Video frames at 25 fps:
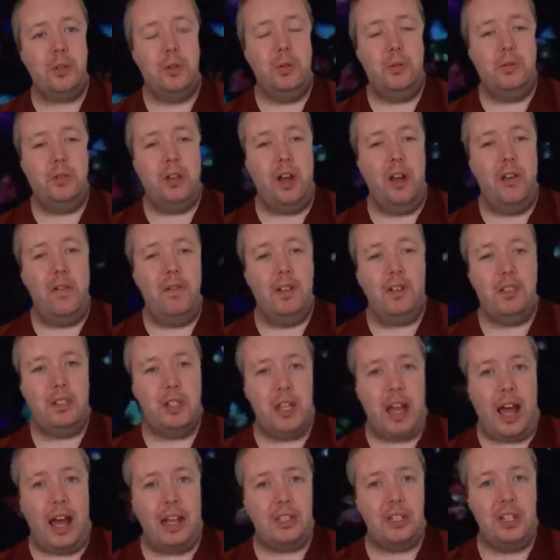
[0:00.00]
called over
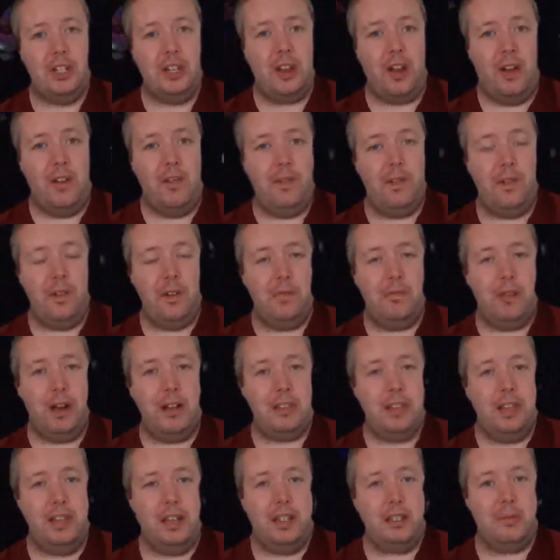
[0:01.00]
to actually go through the
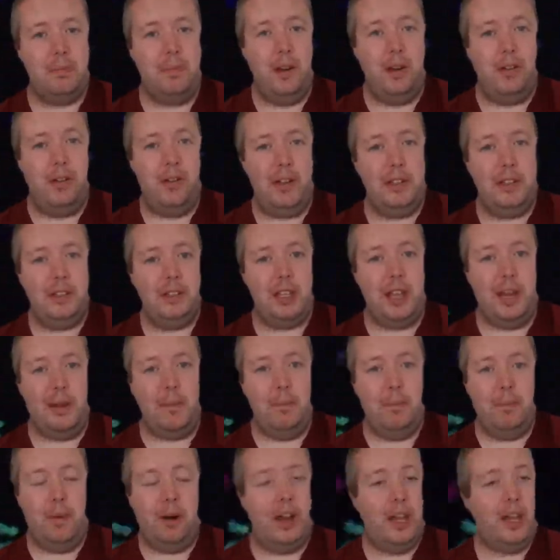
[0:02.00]
rest of the experience.
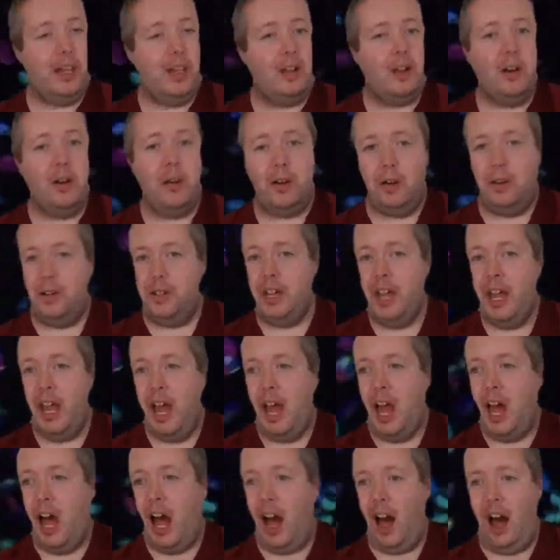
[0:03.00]
And my God,
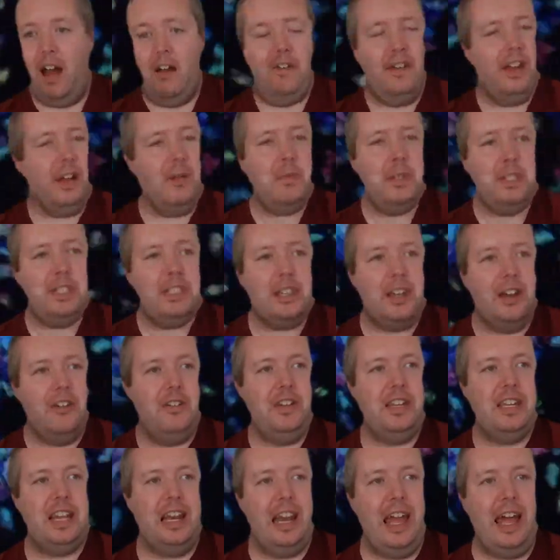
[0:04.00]
I think I'm just
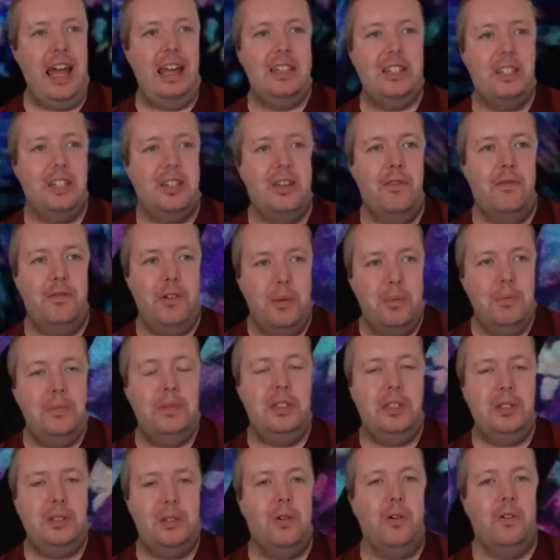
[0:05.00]
going to let the
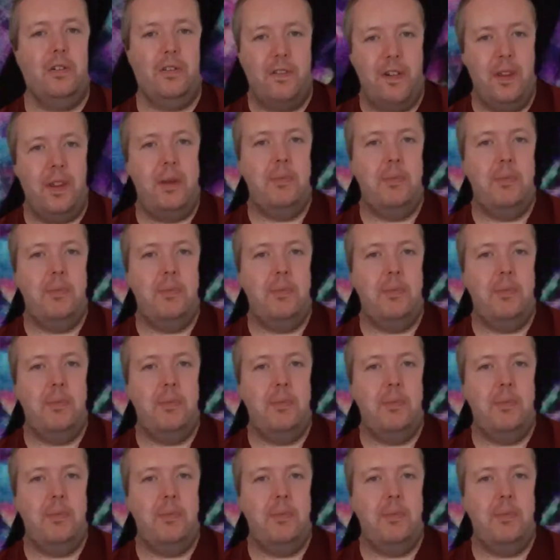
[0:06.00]
rooms talk for